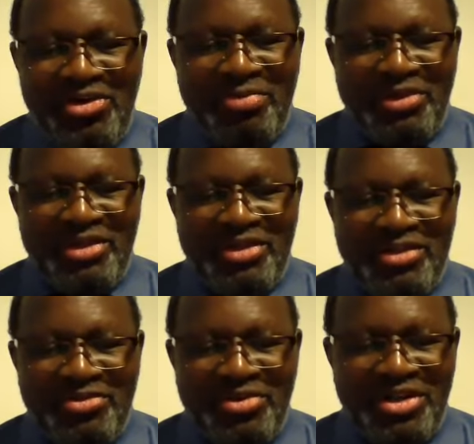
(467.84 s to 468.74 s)

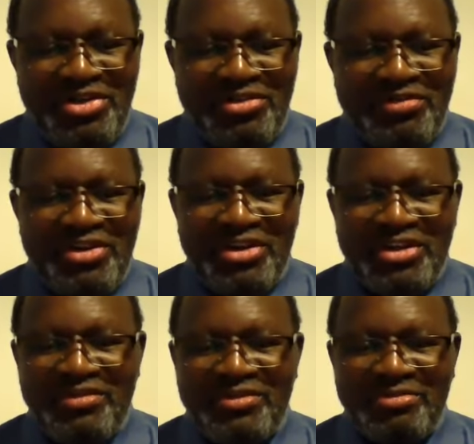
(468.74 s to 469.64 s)
opening the Word of
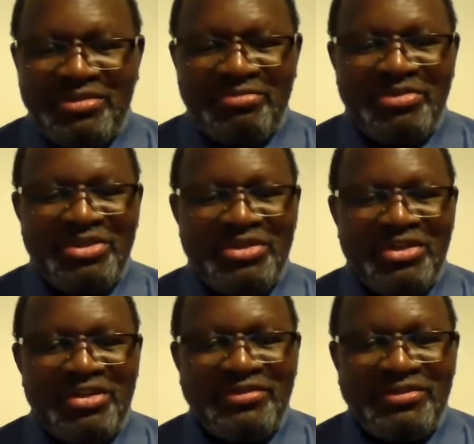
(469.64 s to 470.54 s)
God from the book
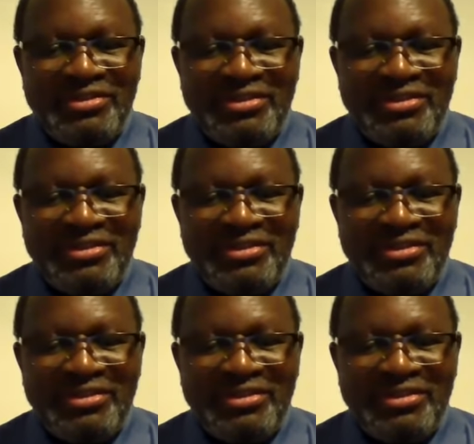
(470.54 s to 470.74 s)
of